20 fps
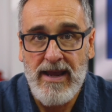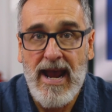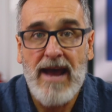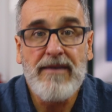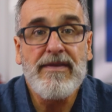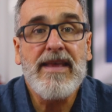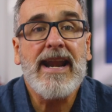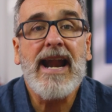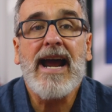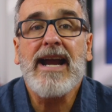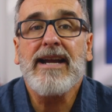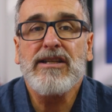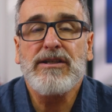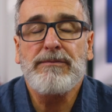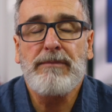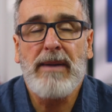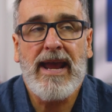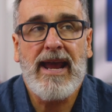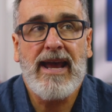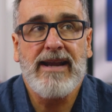And then I
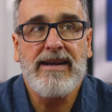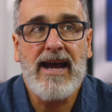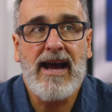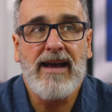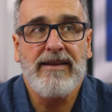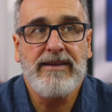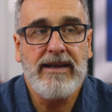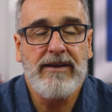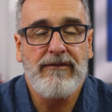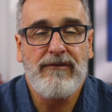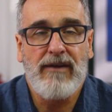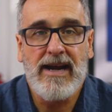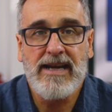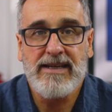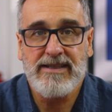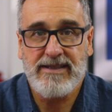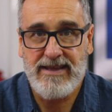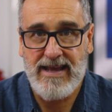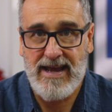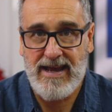expand on the
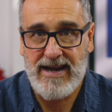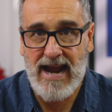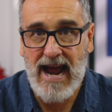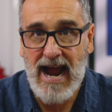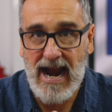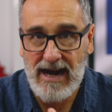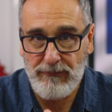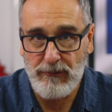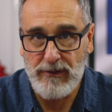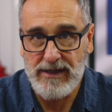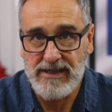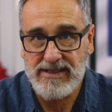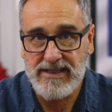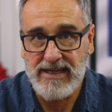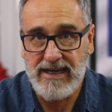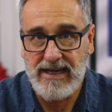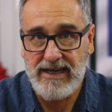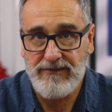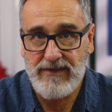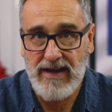advice that I've
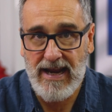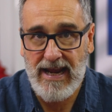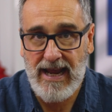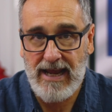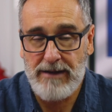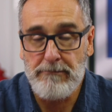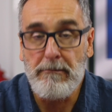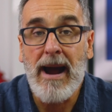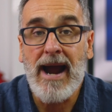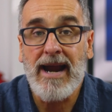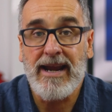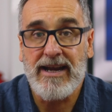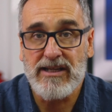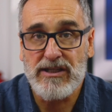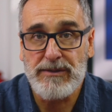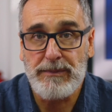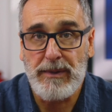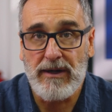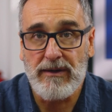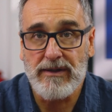received and my
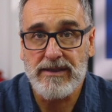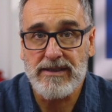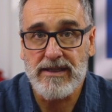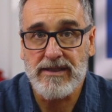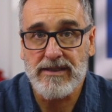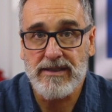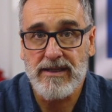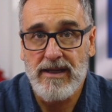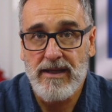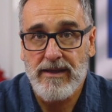experiences.